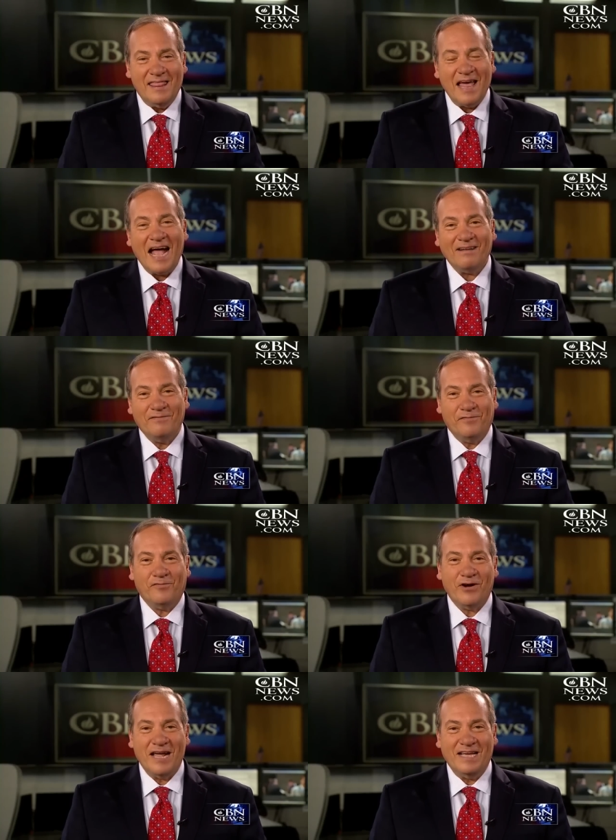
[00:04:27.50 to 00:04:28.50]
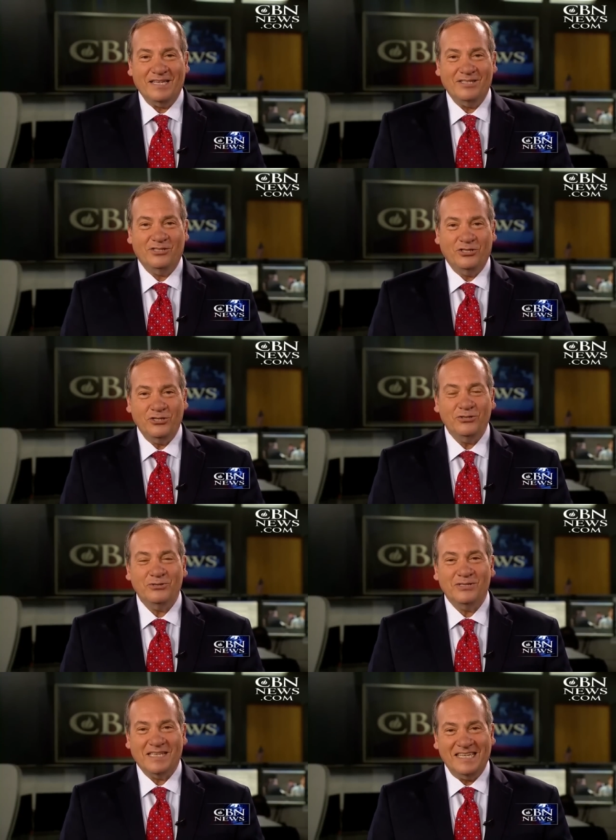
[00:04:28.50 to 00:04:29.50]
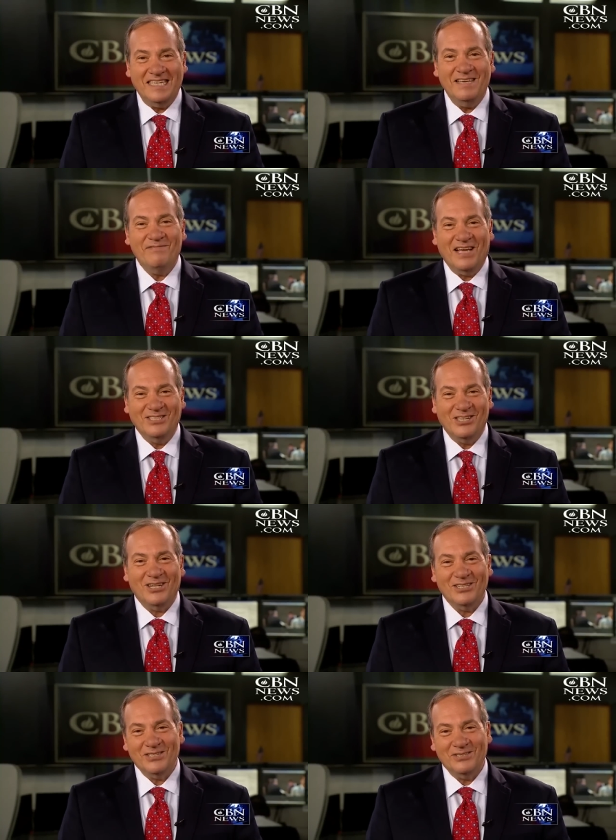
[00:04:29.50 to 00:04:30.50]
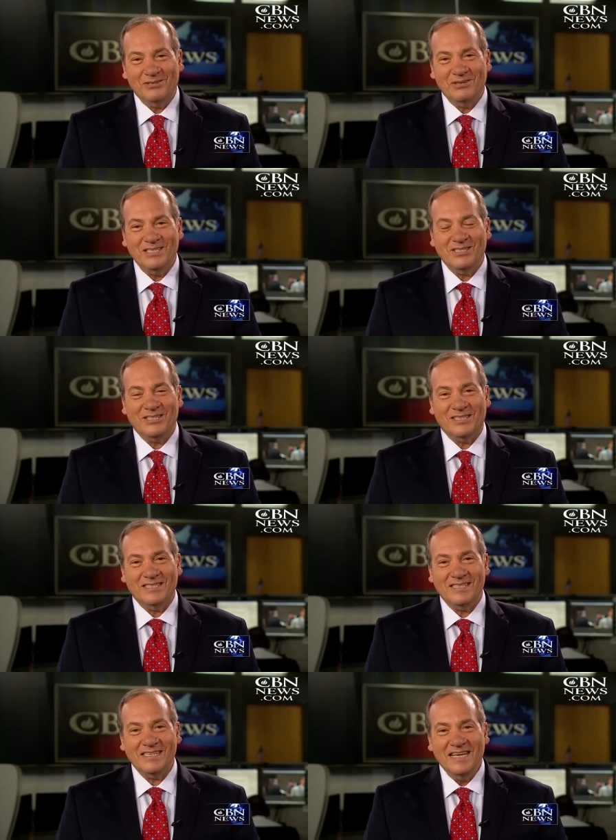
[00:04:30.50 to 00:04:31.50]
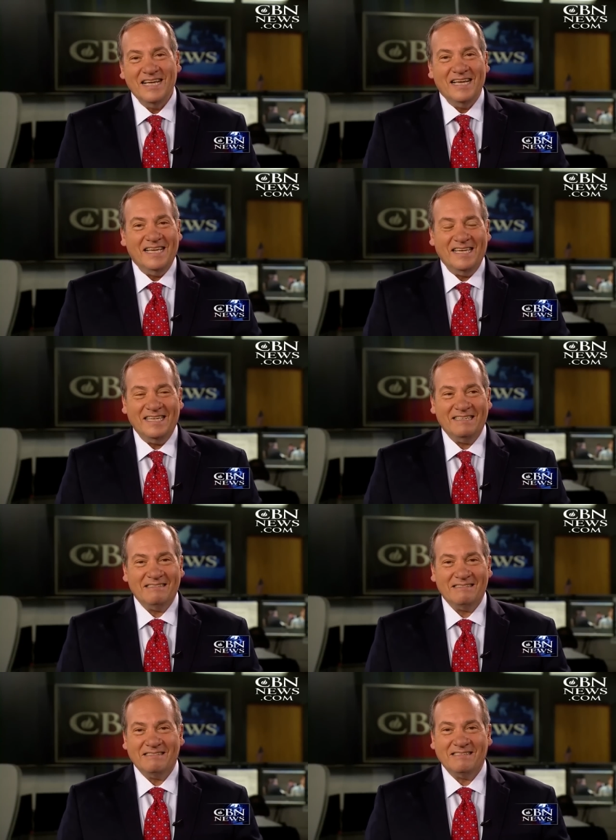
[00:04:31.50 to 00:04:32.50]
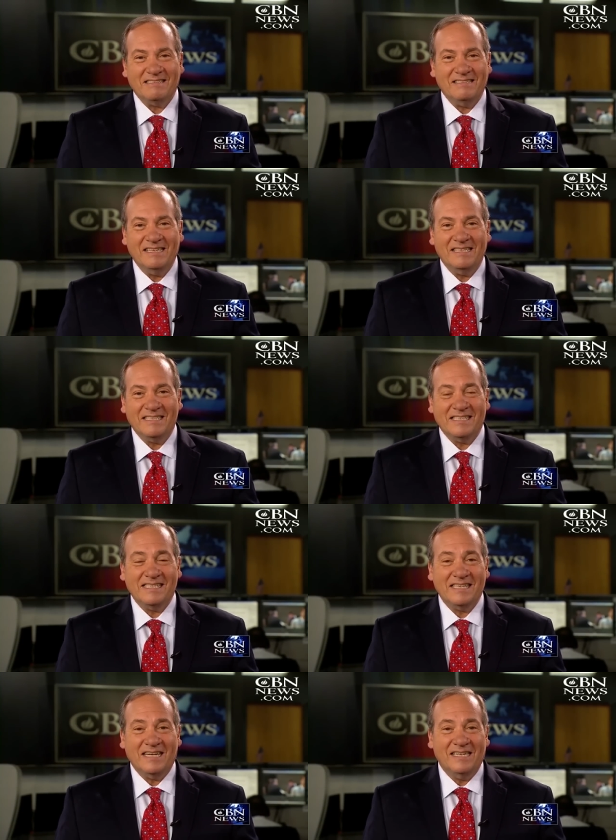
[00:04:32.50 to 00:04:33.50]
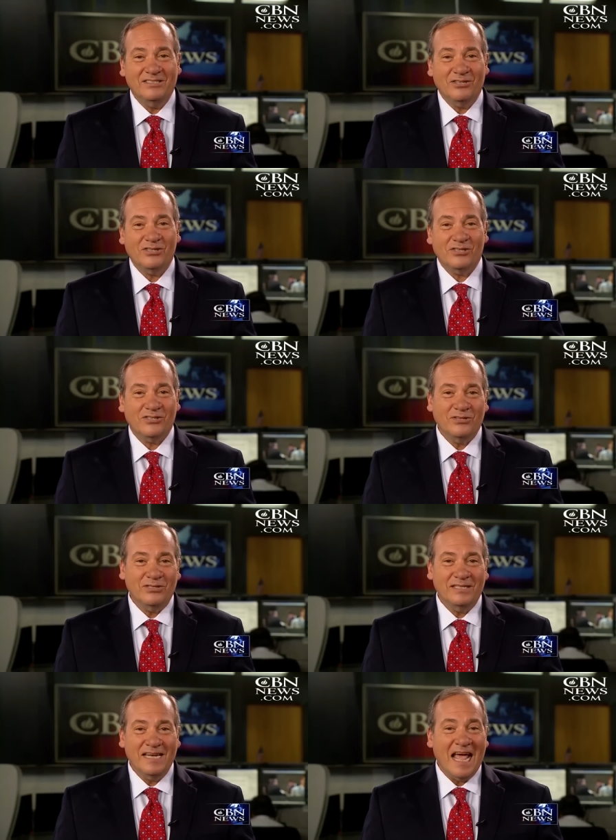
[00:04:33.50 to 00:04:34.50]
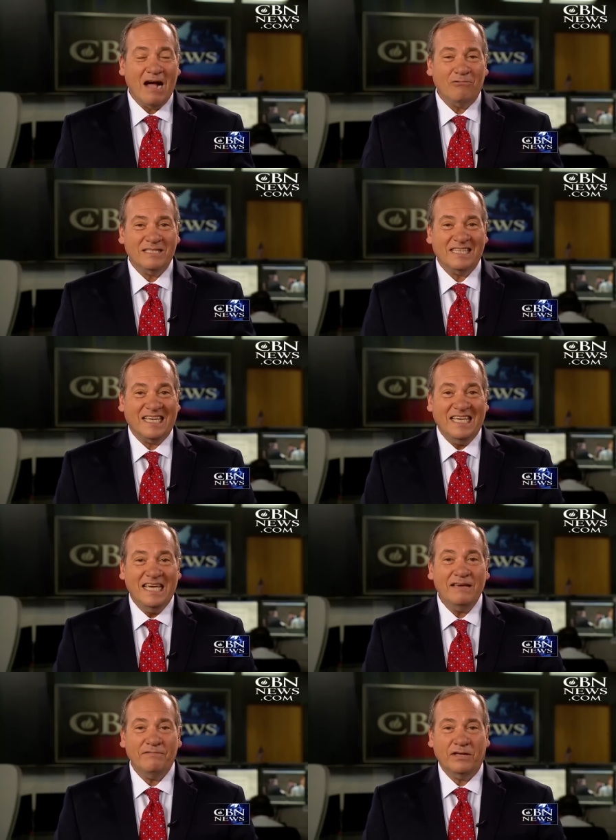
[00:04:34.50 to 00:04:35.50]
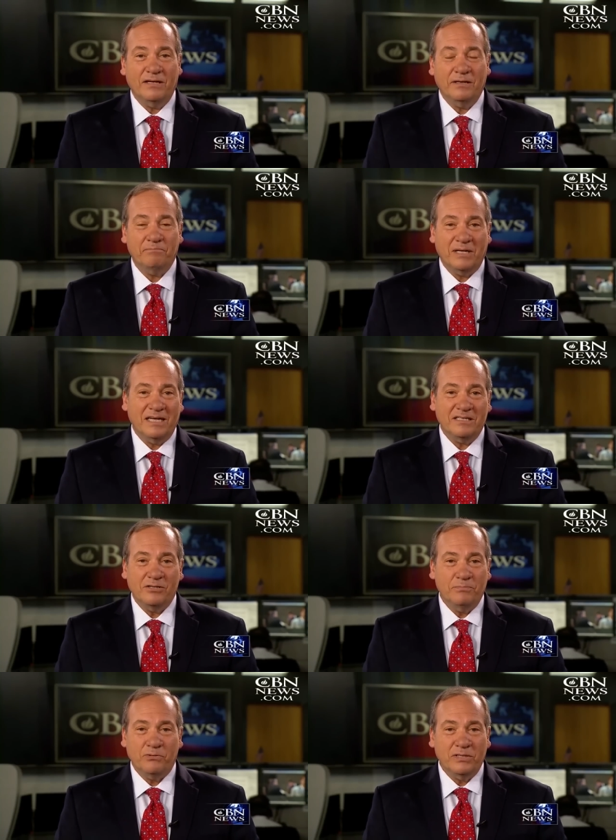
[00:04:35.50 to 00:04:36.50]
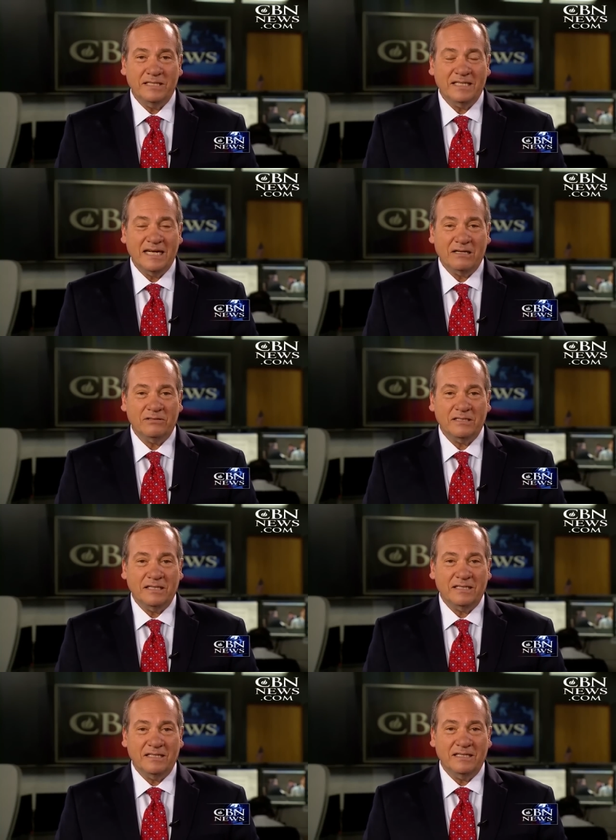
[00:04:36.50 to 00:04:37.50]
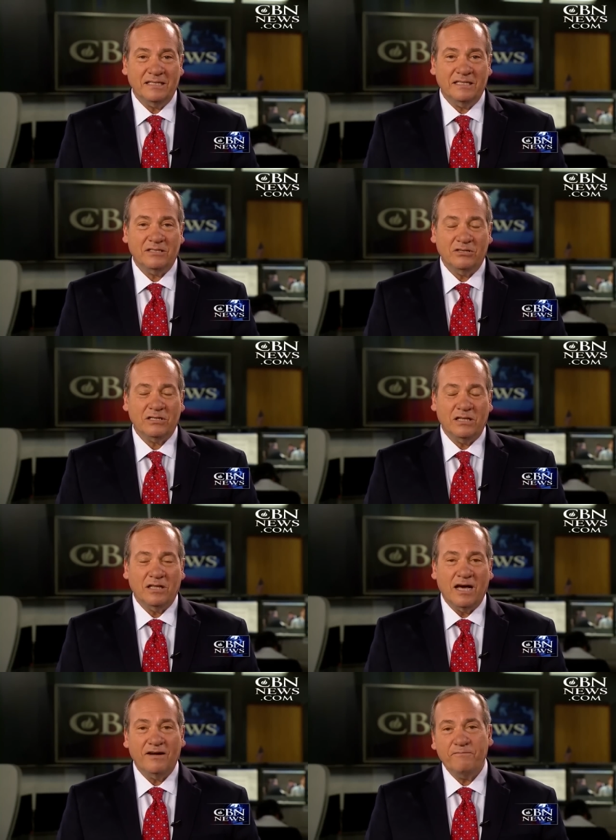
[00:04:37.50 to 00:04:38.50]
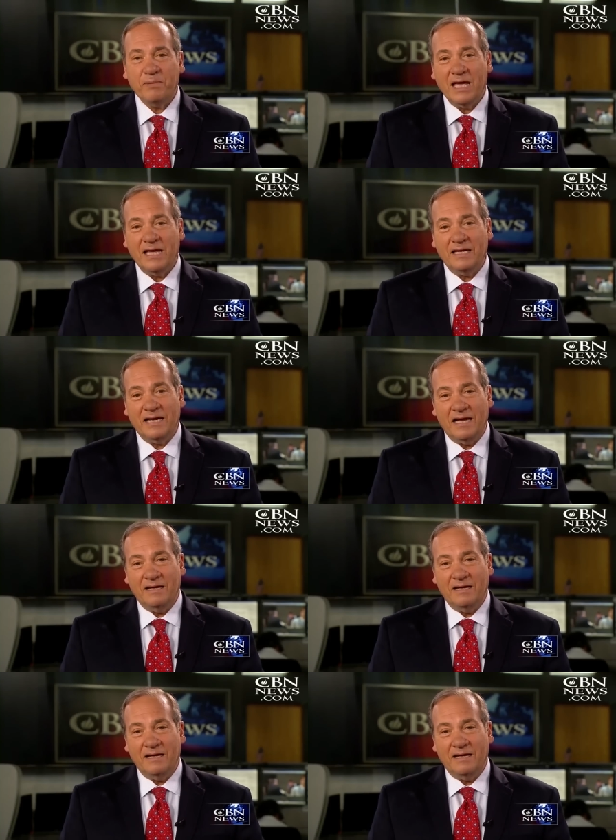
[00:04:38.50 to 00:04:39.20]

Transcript: That phrase, Jews and evangelical Christians, is understood now as a given. But as you pointed out, it took a lot of pain.